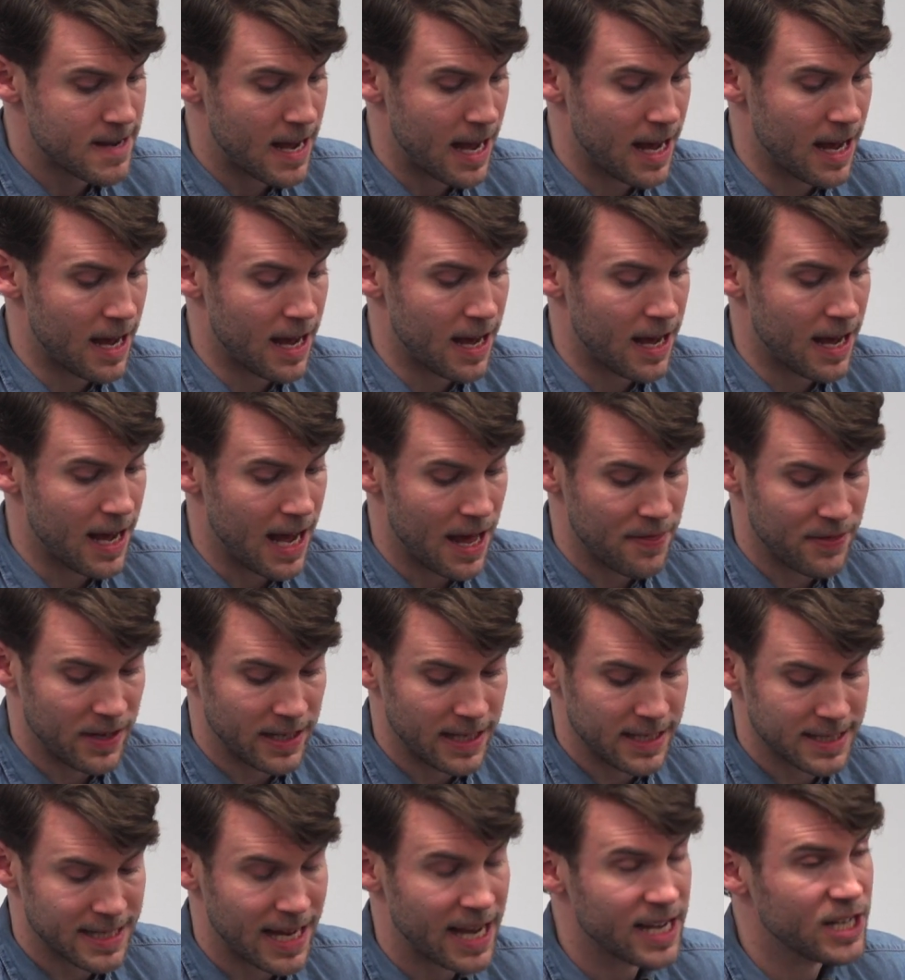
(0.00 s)
And
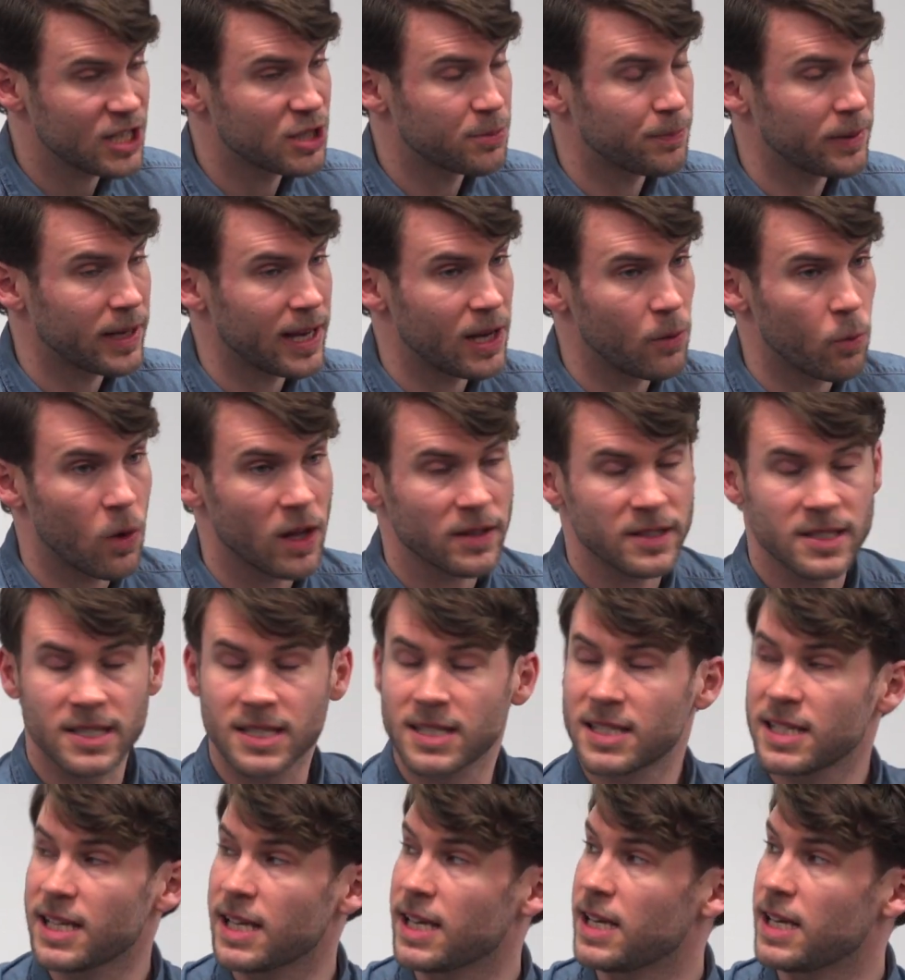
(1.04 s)
then his
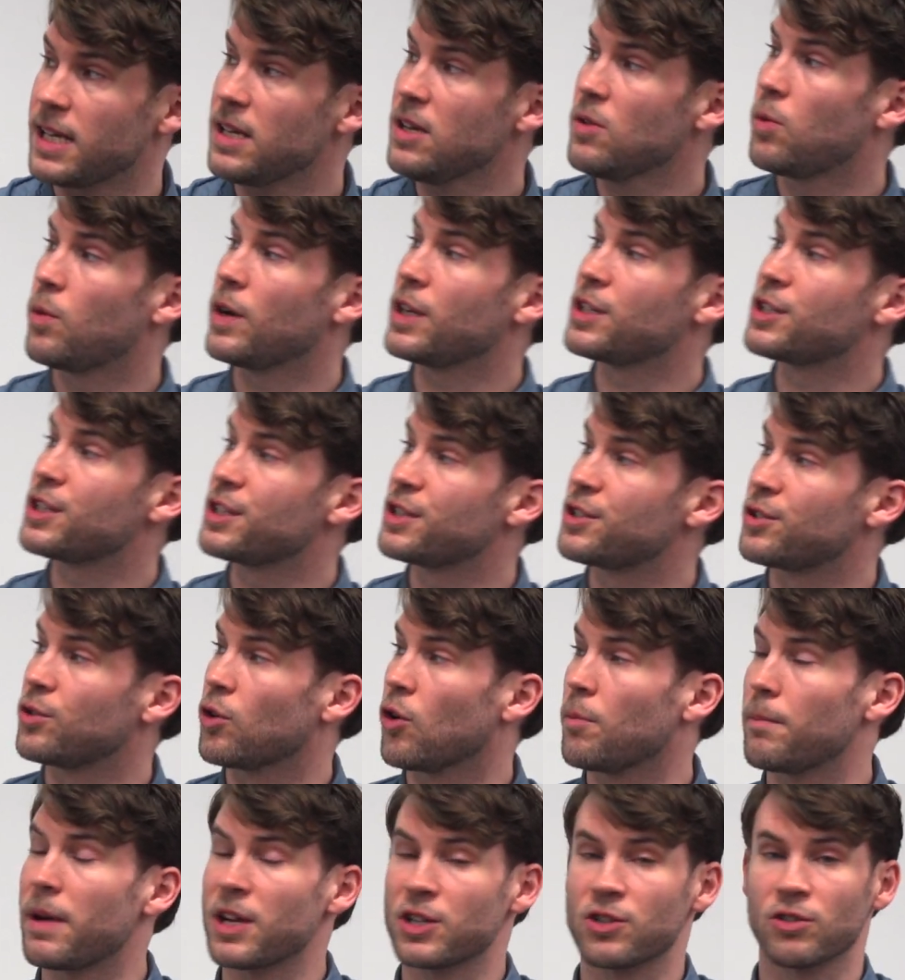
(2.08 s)
HbA1c, which is
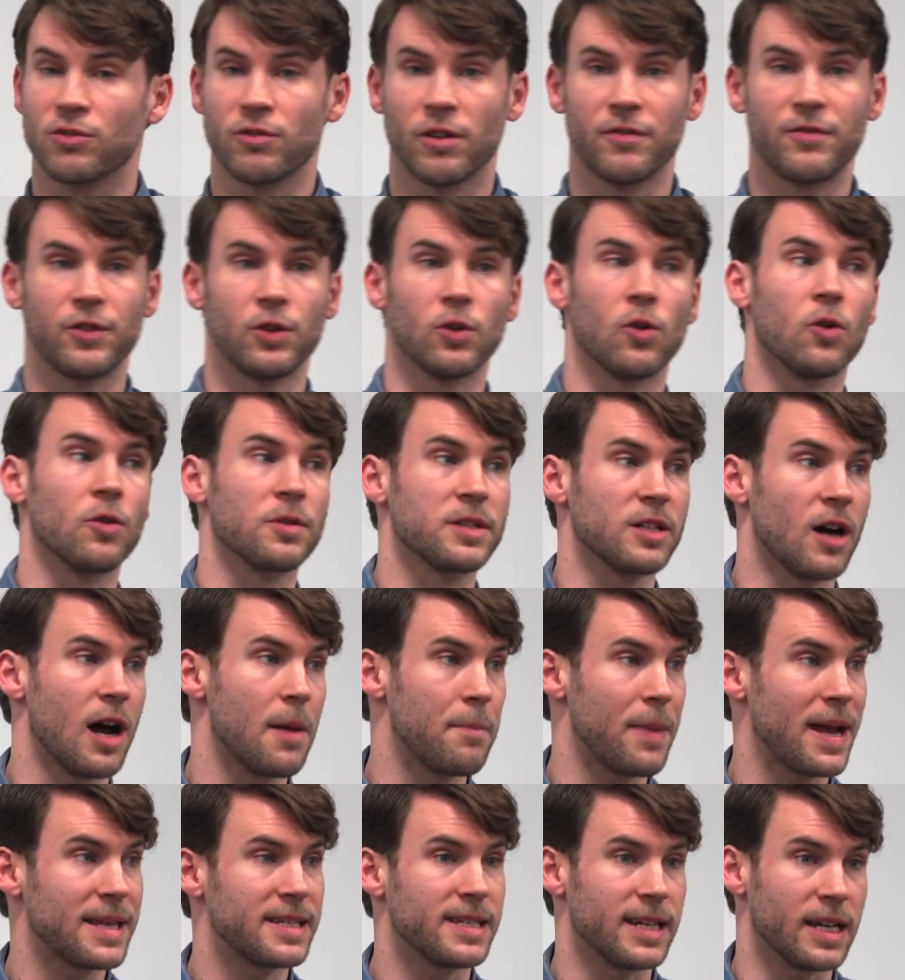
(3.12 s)
your measure of your
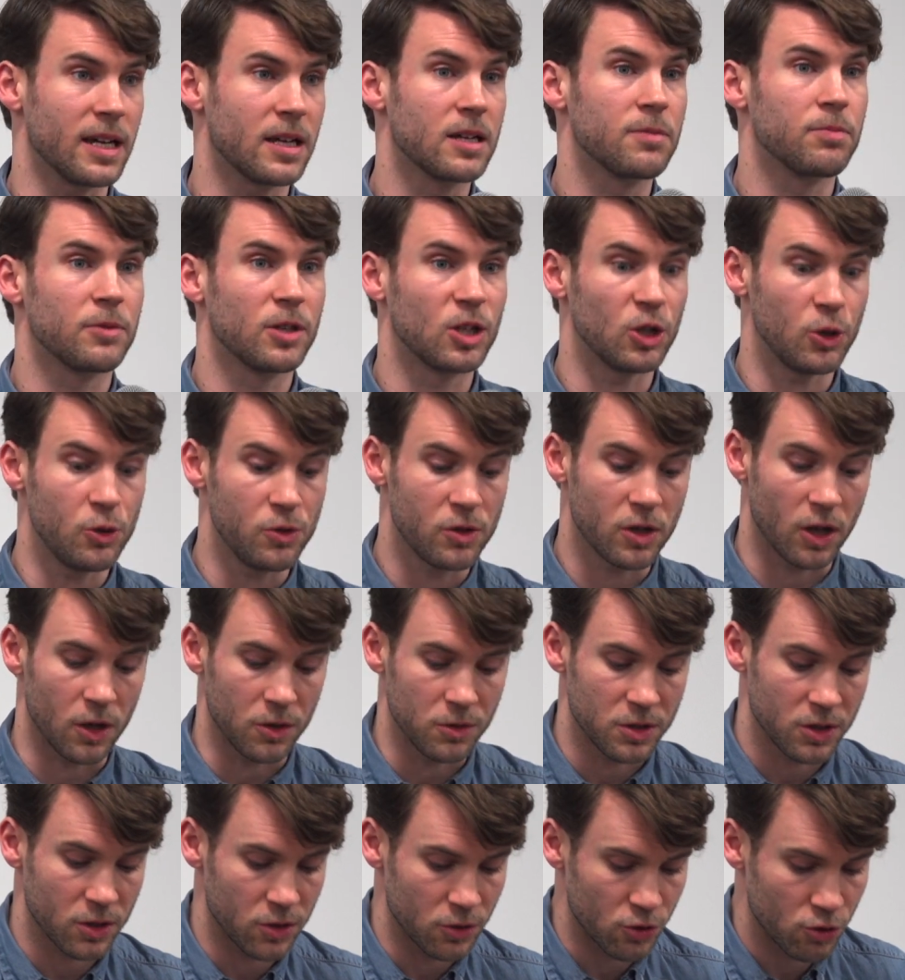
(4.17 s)
diabetic
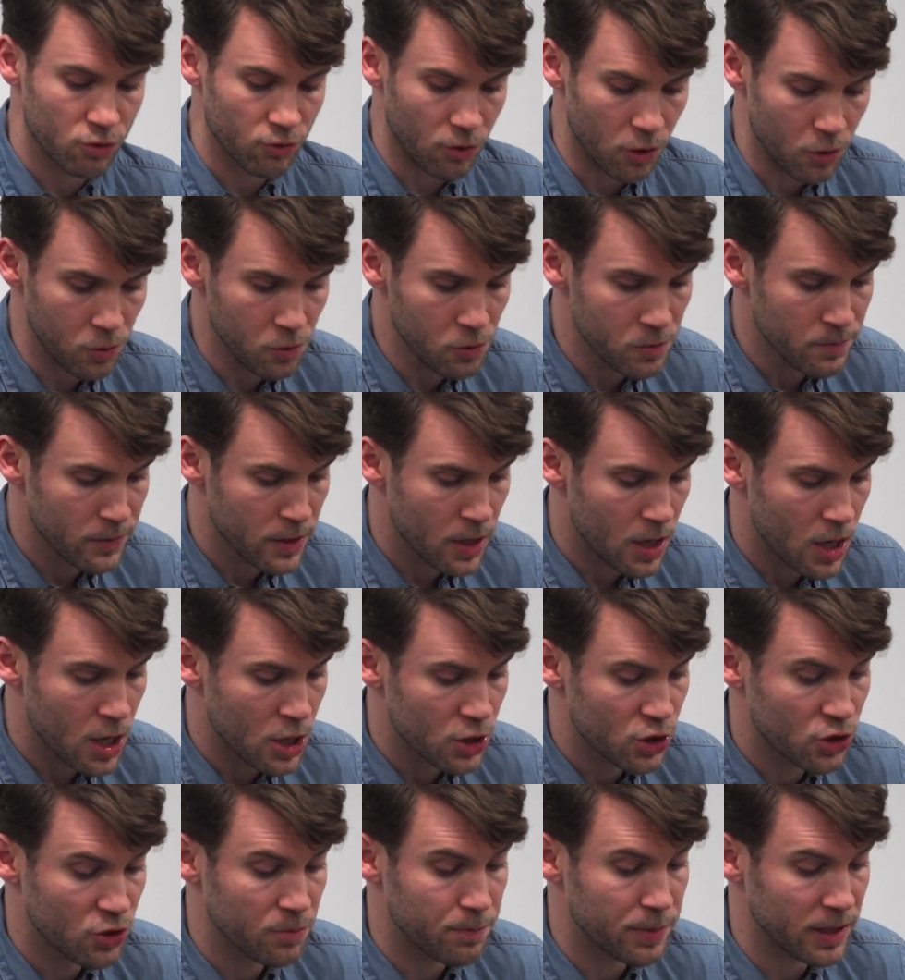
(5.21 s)
glucose control,
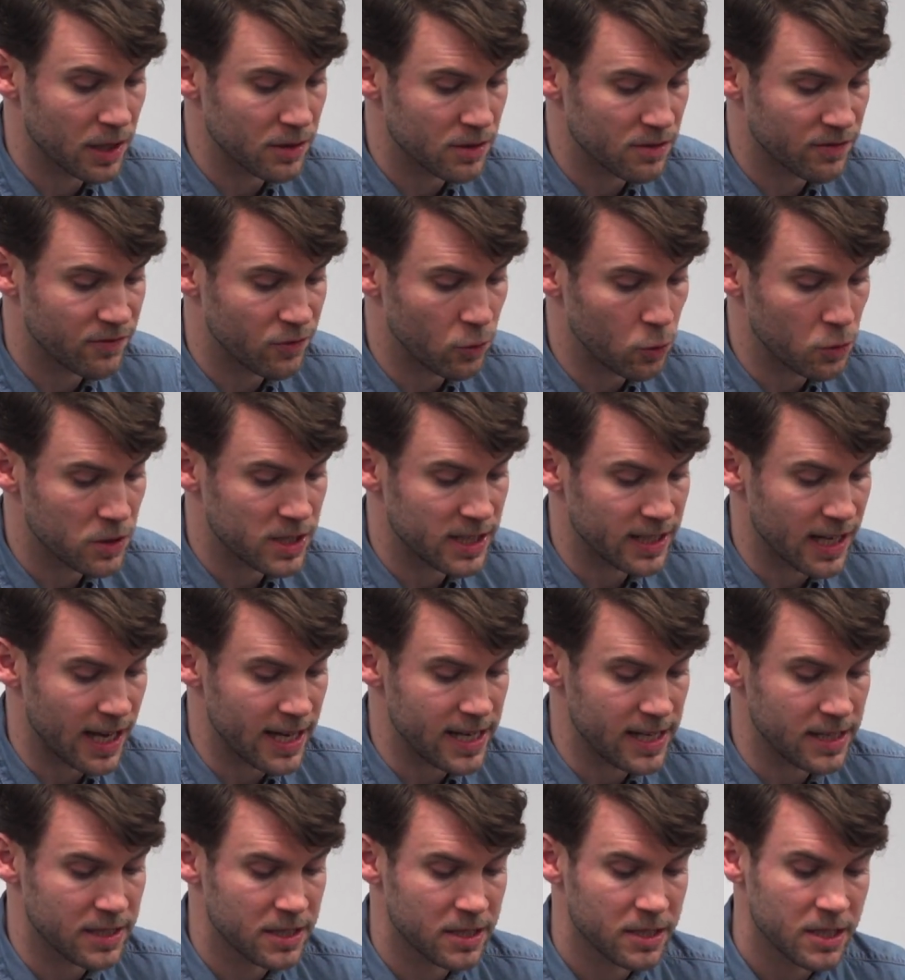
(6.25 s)
should be under
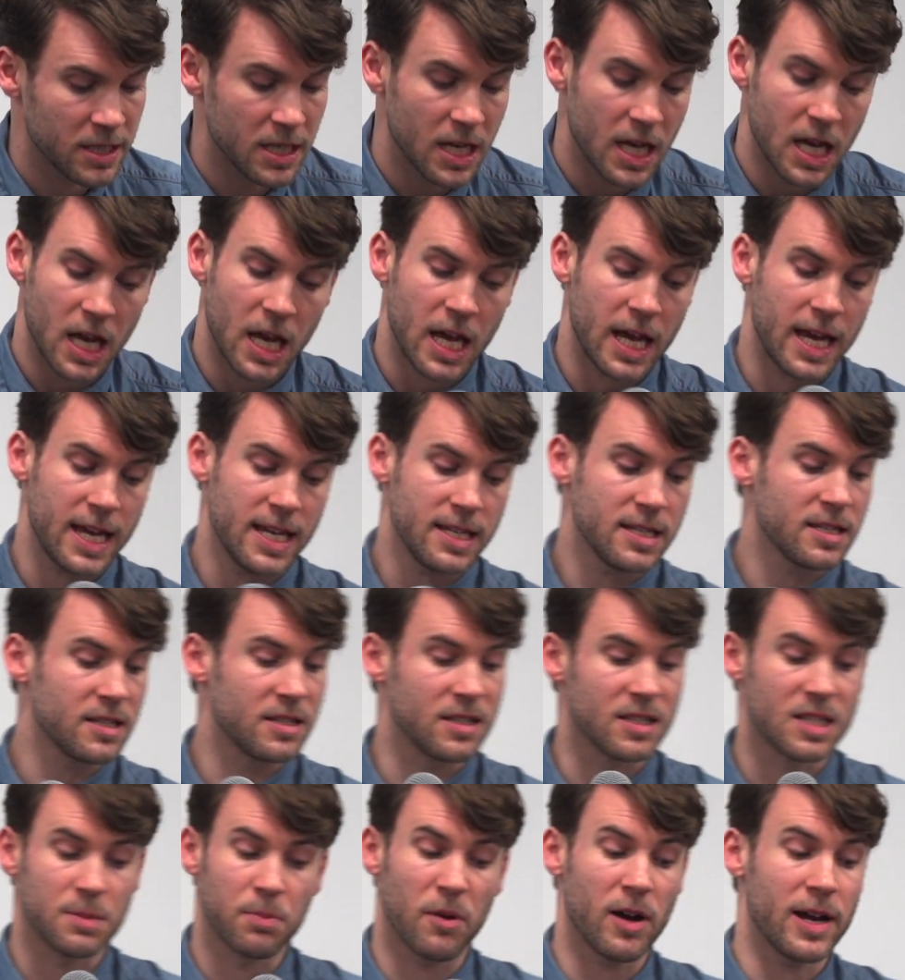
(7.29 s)
48. His,
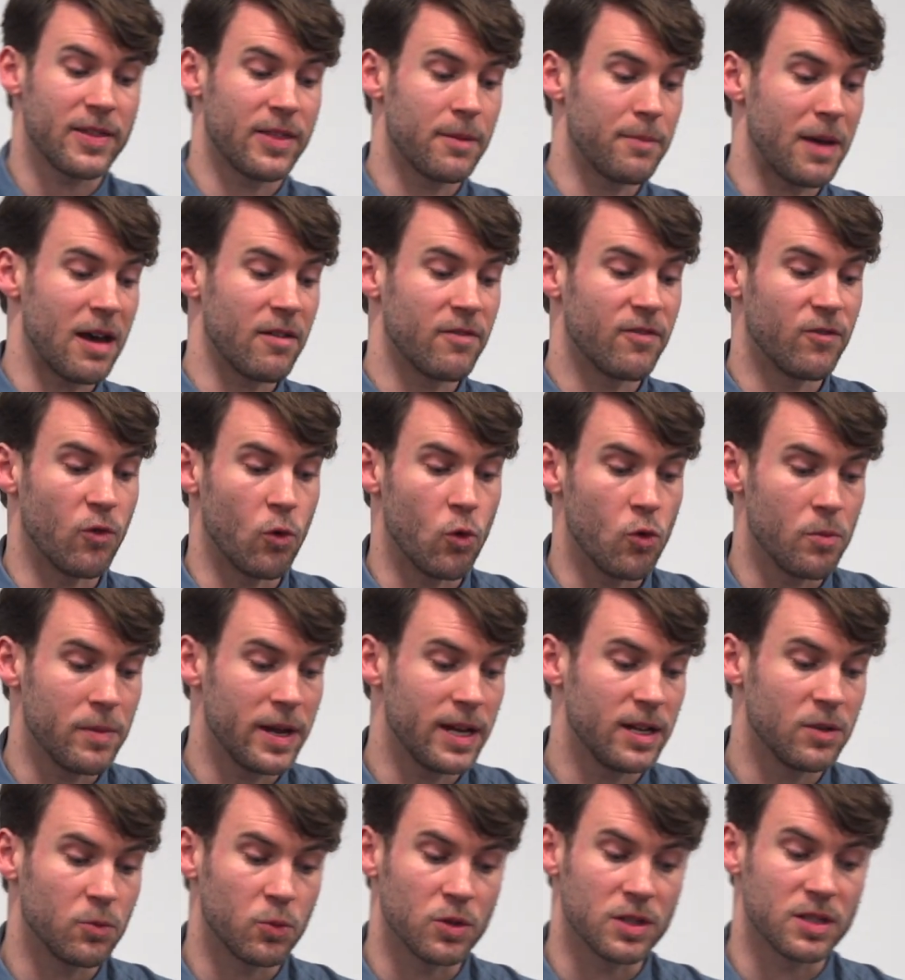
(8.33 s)
despite the
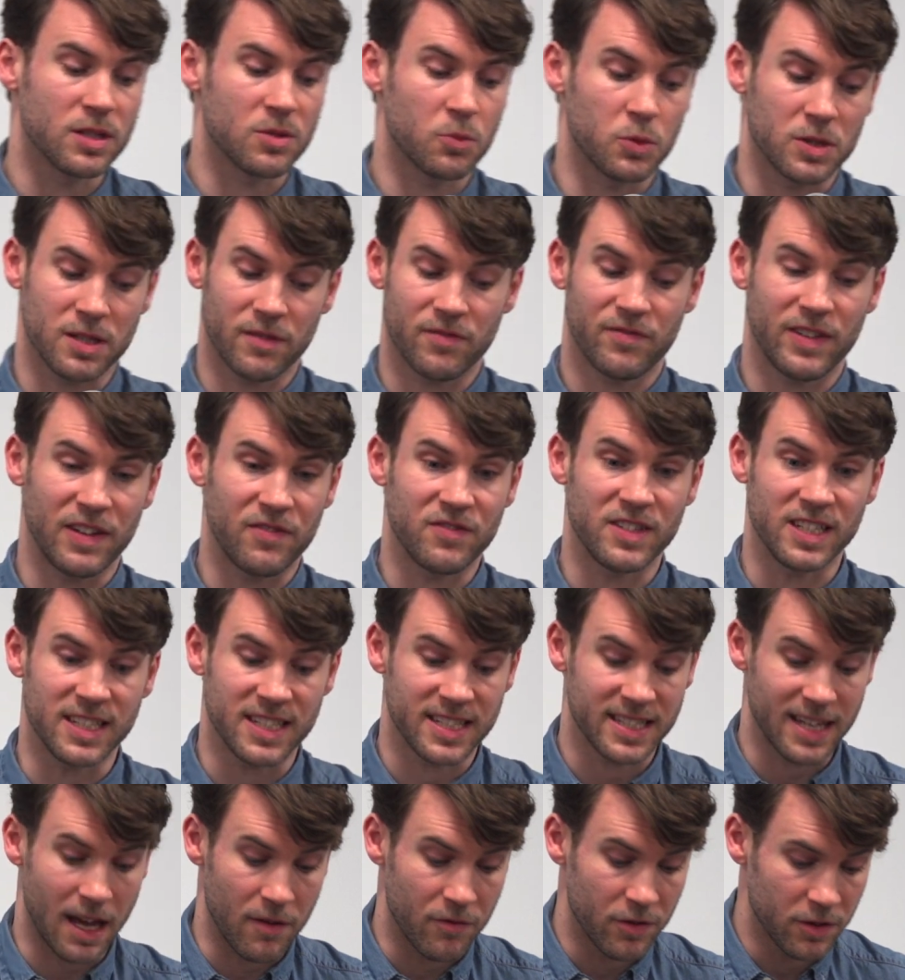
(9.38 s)
metformin, was at
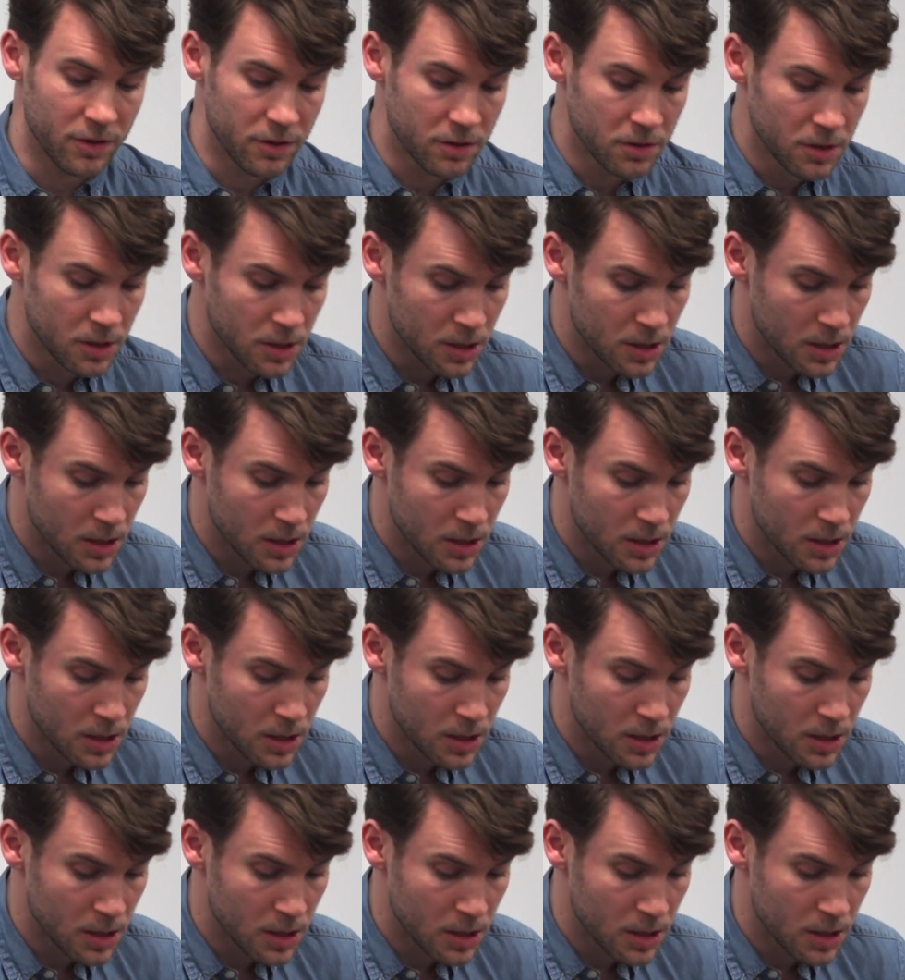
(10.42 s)
57.